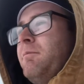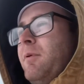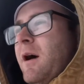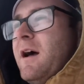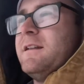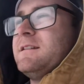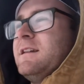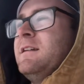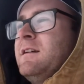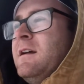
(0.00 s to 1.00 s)

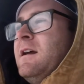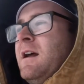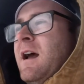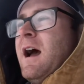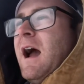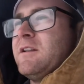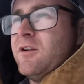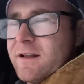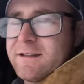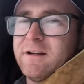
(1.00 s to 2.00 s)
But I
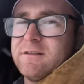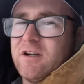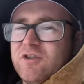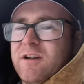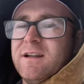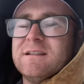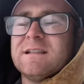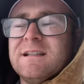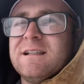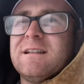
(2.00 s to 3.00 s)
do like the air induction
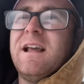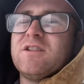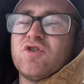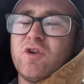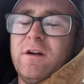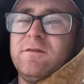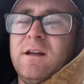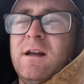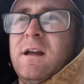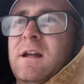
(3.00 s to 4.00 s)
because it's less drift.